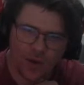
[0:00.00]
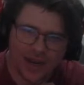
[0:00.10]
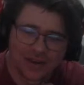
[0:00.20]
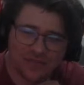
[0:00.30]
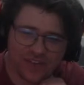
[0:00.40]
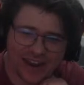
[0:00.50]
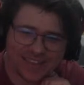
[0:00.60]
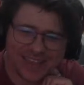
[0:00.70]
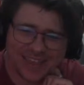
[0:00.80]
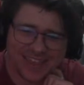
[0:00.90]
In fact,
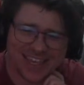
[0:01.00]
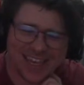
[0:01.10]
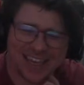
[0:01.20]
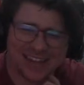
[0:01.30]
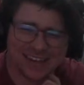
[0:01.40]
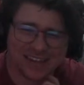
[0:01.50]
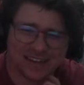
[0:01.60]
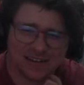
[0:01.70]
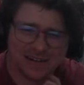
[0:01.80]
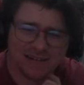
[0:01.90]
he did.
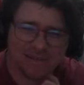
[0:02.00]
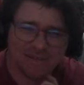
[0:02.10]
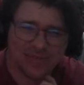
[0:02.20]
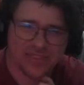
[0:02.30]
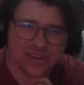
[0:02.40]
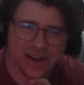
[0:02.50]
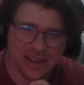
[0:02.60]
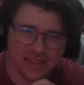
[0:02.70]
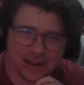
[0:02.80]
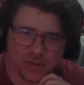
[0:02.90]
I
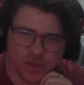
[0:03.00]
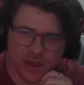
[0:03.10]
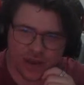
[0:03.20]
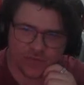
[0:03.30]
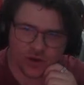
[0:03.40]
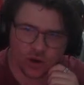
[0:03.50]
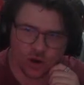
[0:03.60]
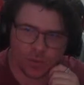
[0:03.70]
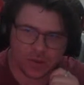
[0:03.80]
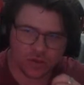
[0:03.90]
think that was a tough
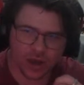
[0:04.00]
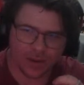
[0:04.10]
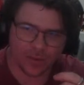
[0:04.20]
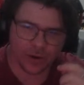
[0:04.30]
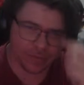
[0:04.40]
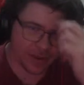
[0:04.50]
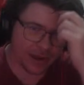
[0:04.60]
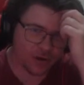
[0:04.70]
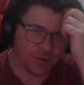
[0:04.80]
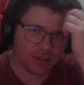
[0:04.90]
call, but side bottom
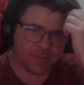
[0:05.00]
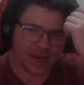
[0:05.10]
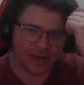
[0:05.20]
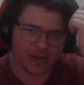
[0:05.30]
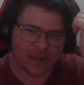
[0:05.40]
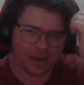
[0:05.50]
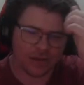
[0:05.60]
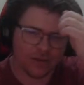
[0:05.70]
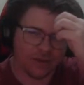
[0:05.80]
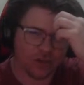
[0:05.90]
can't do much about it now.
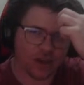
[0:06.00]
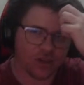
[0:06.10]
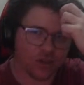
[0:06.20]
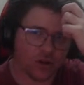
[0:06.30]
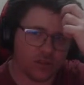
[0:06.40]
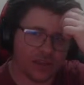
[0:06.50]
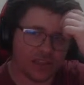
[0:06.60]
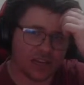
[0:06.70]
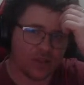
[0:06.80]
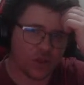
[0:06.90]
Chase Jones has
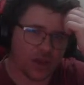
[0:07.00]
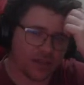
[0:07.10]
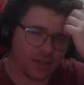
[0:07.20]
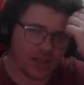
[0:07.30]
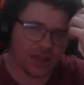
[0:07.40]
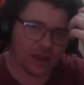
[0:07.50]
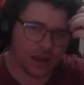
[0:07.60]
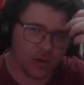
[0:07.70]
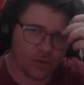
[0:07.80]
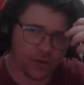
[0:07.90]
another chance to kick a goal.